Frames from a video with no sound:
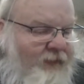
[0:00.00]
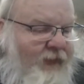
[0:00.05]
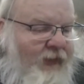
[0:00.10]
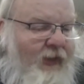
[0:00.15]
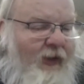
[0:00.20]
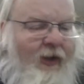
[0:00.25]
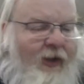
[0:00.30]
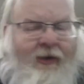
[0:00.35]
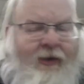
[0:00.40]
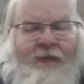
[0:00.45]

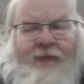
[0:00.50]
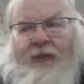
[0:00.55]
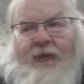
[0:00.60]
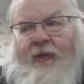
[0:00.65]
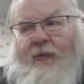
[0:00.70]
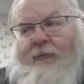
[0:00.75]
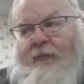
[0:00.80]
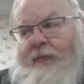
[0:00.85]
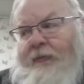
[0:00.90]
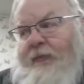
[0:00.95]
carve
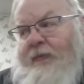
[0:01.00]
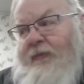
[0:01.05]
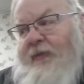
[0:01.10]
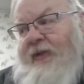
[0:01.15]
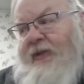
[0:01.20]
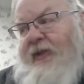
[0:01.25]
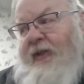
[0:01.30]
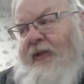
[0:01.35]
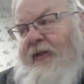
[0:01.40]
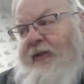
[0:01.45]
them.
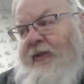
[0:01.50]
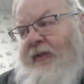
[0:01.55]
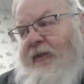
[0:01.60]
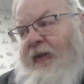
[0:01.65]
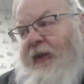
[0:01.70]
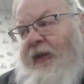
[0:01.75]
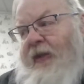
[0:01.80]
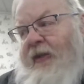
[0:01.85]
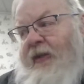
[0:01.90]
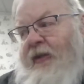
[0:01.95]
Since
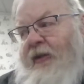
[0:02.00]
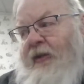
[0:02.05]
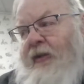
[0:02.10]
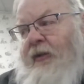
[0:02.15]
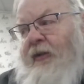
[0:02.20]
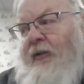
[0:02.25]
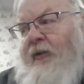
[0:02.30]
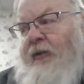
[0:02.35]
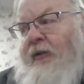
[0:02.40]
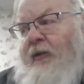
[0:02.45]
then,
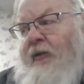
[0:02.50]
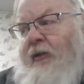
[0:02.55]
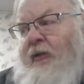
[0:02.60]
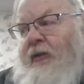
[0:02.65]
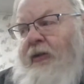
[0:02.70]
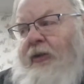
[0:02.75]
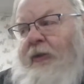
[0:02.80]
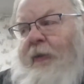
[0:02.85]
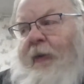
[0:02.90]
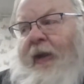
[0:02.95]

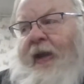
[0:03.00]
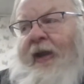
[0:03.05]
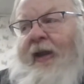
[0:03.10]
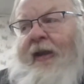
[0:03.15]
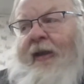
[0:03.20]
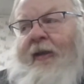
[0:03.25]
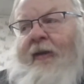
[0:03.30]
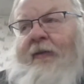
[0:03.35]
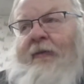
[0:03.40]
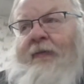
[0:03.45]
you
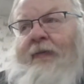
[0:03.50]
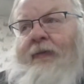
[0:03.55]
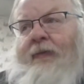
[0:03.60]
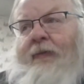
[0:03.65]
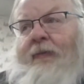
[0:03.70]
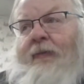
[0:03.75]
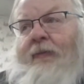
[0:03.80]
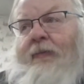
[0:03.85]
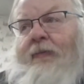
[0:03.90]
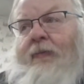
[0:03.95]
have
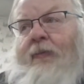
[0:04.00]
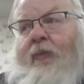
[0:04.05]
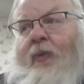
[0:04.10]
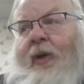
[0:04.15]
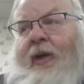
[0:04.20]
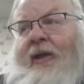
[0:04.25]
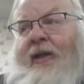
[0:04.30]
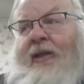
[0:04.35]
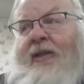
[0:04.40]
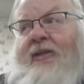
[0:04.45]

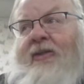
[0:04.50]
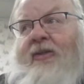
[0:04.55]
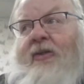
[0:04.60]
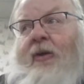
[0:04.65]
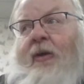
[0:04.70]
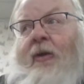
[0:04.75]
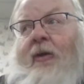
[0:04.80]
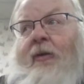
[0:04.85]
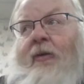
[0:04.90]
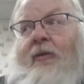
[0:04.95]
what is
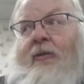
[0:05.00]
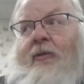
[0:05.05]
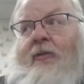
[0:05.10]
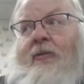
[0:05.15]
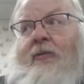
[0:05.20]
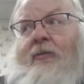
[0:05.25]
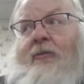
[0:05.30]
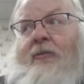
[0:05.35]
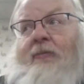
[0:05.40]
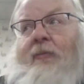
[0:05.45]
called
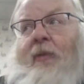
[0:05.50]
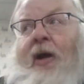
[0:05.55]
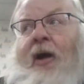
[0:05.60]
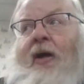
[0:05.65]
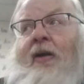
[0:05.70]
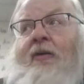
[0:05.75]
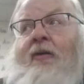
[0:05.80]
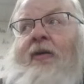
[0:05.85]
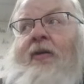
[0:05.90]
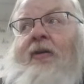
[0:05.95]

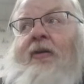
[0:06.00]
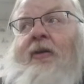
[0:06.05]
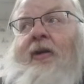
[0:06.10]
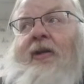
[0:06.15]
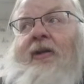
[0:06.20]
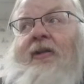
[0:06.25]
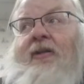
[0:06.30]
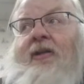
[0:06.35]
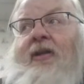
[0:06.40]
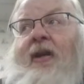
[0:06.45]
modern or
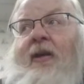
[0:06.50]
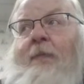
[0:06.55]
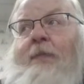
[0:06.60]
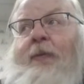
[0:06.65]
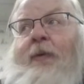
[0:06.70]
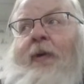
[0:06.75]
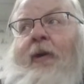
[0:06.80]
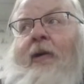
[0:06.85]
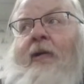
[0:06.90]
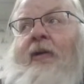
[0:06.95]

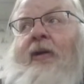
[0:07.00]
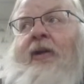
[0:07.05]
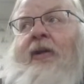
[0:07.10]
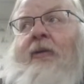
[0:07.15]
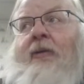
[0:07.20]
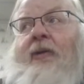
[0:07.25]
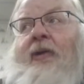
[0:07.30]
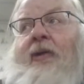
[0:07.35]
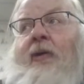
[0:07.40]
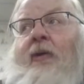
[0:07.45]
contemporary,
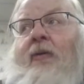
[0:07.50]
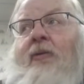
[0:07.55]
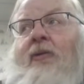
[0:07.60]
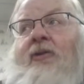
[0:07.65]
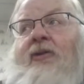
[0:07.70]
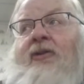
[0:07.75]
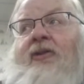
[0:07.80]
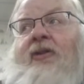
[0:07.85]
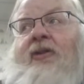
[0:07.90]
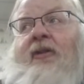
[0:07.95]
or the
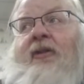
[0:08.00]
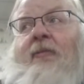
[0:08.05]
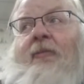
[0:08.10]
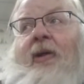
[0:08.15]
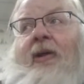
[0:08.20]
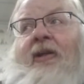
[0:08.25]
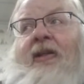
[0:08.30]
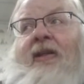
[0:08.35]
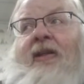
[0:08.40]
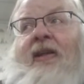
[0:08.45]
older term,
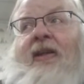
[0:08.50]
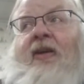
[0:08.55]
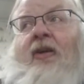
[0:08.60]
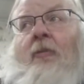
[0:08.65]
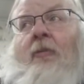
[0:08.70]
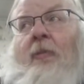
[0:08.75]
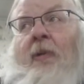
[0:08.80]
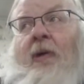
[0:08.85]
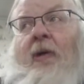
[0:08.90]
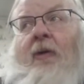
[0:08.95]
a
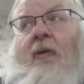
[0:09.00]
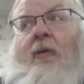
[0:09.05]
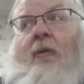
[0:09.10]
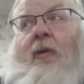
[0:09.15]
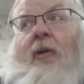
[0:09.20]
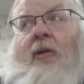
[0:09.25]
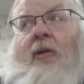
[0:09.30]
neobo.